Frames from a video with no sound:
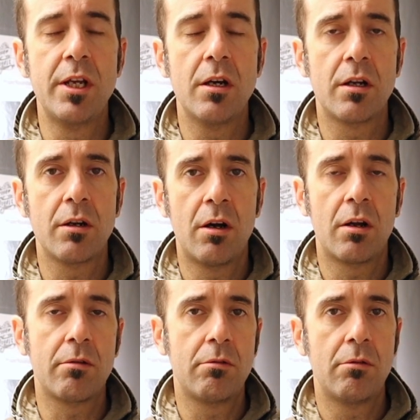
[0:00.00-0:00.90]
me
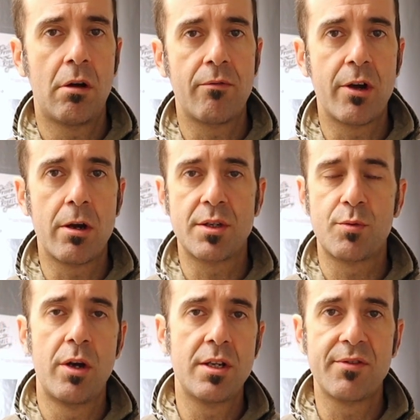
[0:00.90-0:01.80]
on various
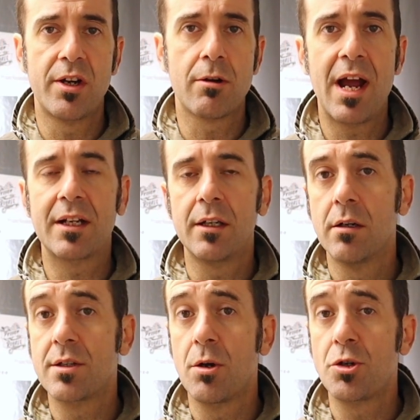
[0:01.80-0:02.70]
ways of interacting
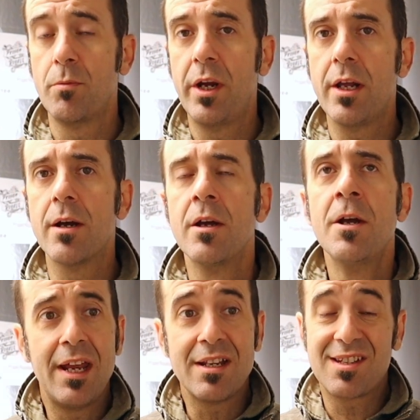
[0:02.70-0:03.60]
on social media.
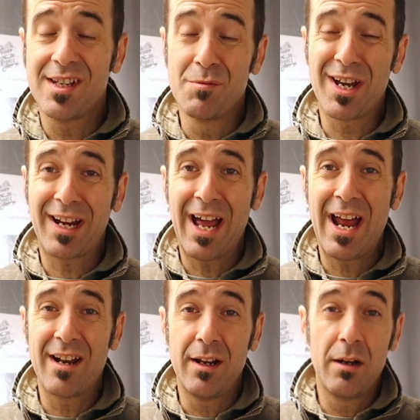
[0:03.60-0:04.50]
It seems like I
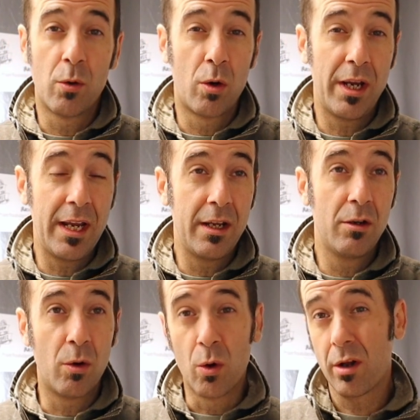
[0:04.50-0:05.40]
had an
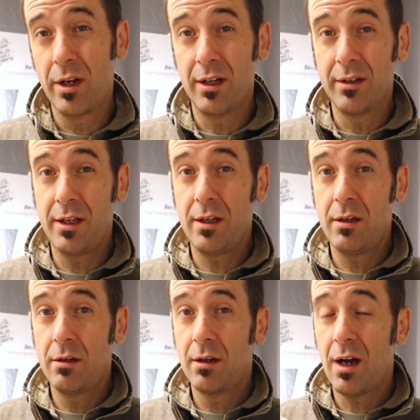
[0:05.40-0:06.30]

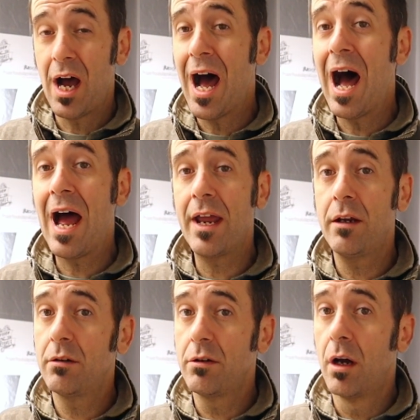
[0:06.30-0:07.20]
inordinately
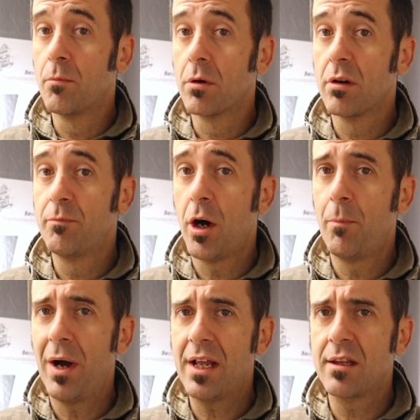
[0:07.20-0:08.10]
high number of
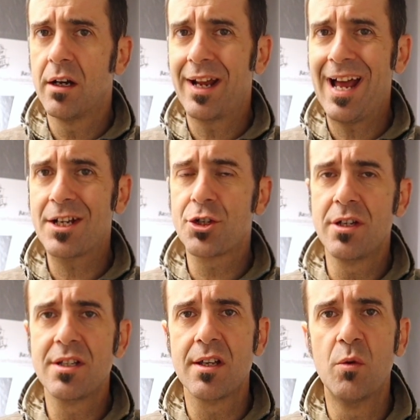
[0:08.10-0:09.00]
ball python
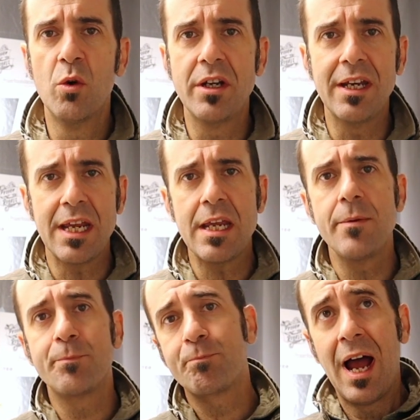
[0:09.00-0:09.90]
hatchlings that wouldn't
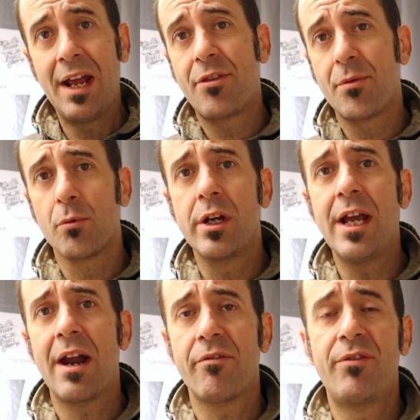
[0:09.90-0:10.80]
eat. I had
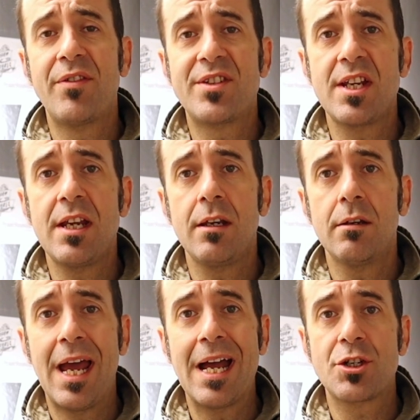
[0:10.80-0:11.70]
3 out of
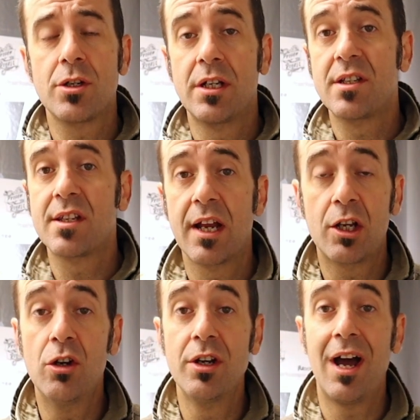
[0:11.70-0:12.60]
15 hatchlings that I
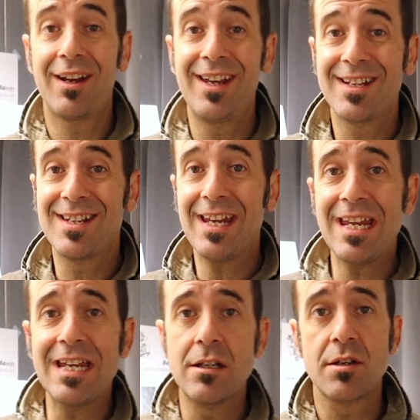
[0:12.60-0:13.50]
could not get to
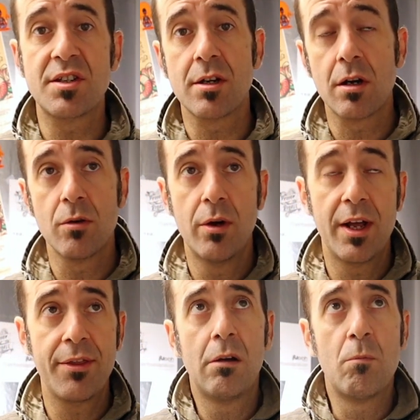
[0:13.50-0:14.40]
eat to start
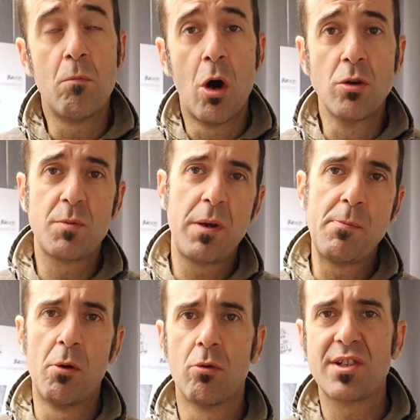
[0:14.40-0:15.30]
with. Most
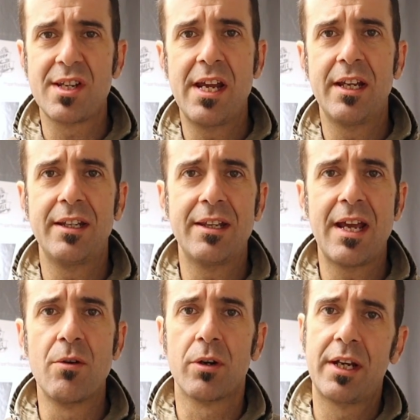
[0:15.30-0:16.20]
people were saying that
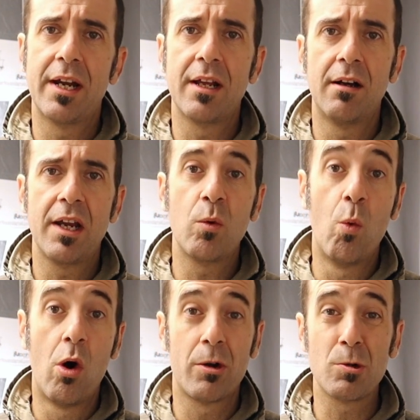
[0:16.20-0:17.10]
they were getting like
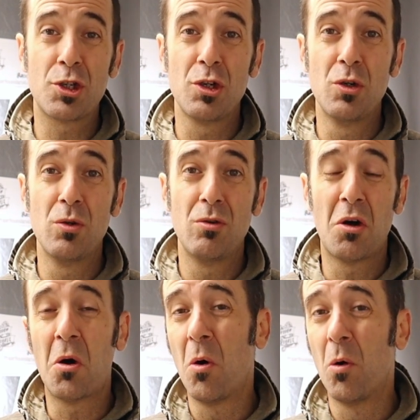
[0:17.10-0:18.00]
1 or 2
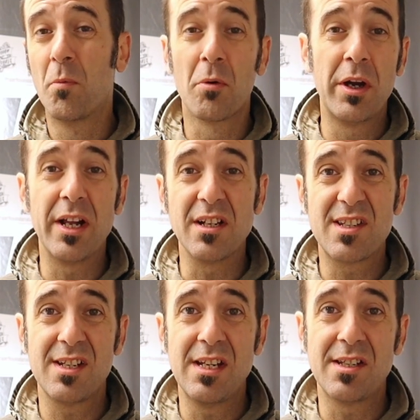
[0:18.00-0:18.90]
a whole breeding
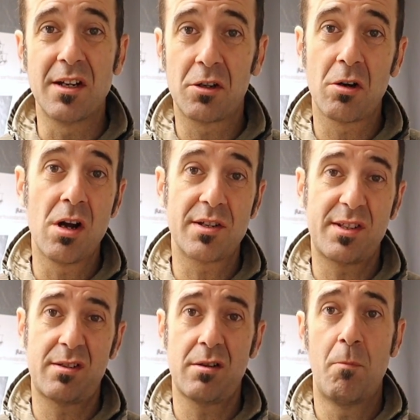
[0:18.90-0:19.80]
season
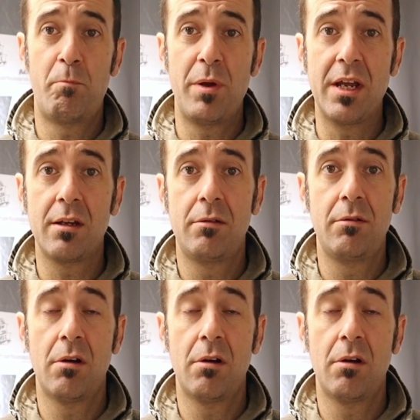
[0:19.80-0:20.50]
across a big